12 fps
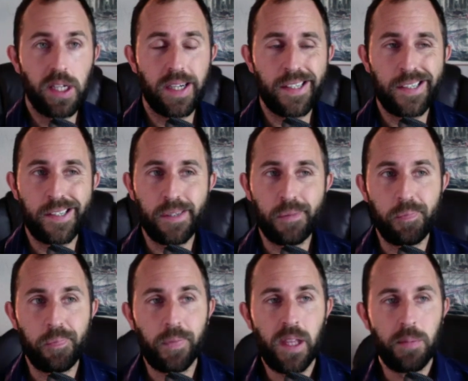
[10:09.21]
Um,
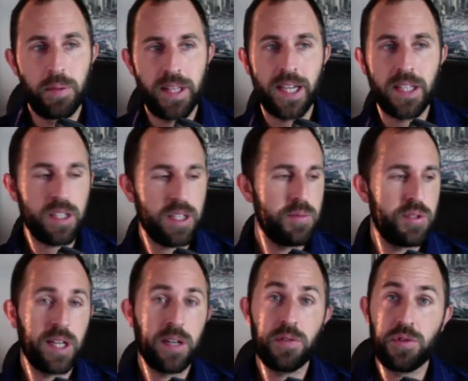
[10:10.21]
but that comes
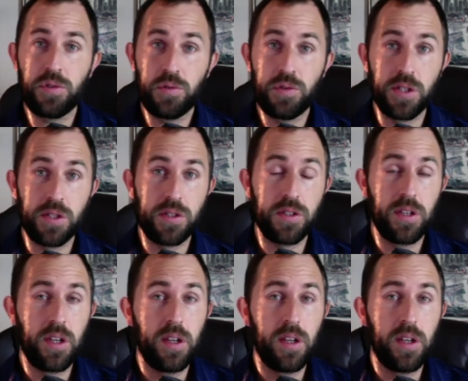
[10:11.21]
down to just